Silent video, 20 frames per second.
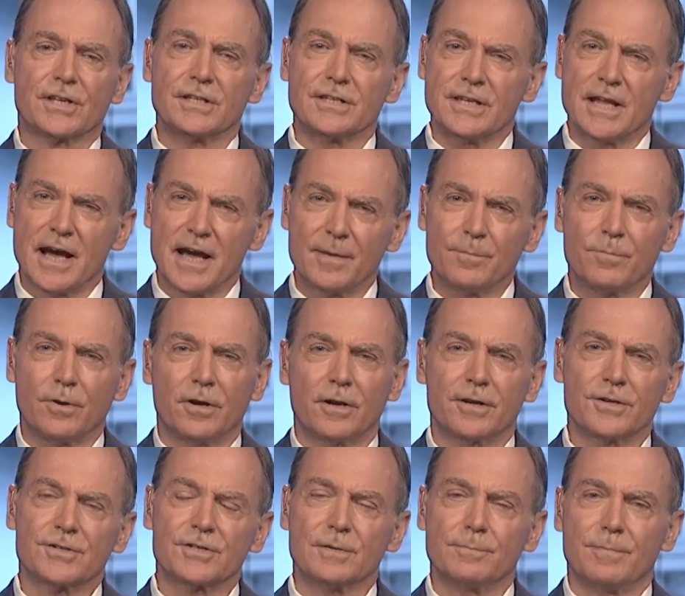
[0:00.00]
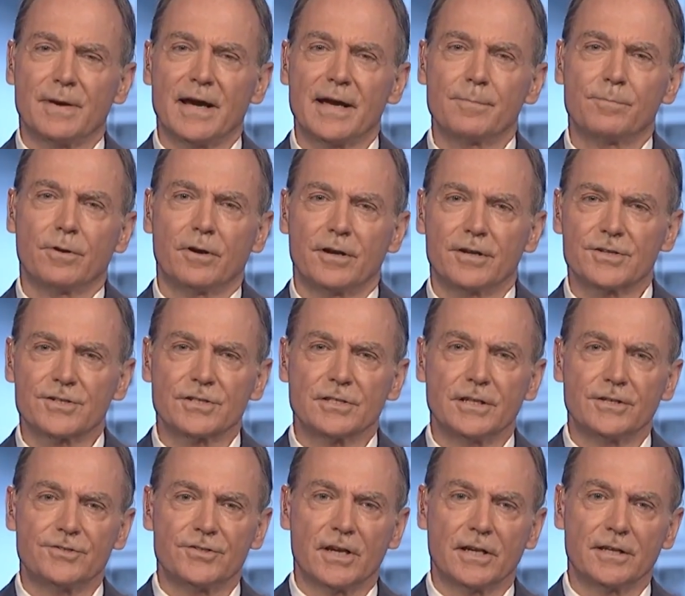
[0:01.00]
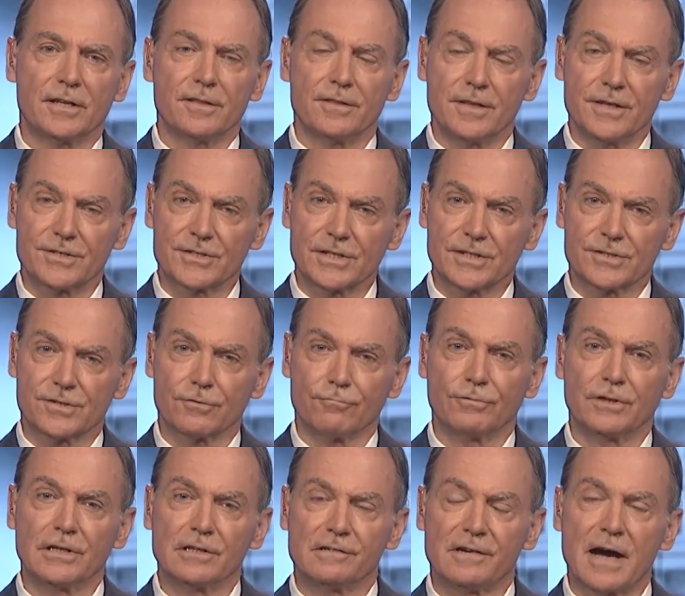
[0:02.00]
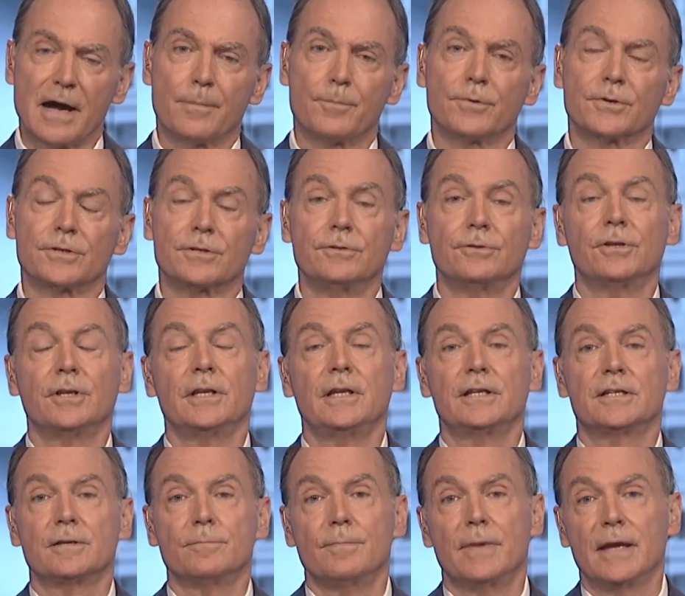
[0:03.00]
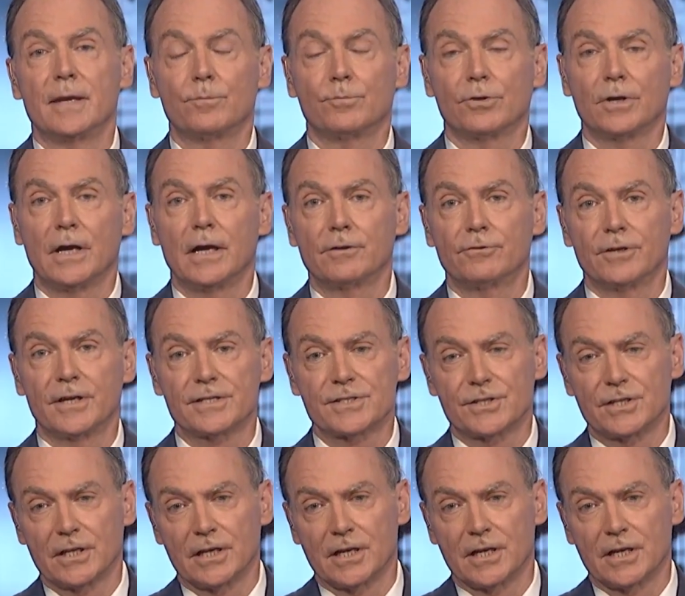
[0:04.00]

a nonpartisan, bipartisan agenda. This is a real opportunity to make progress, to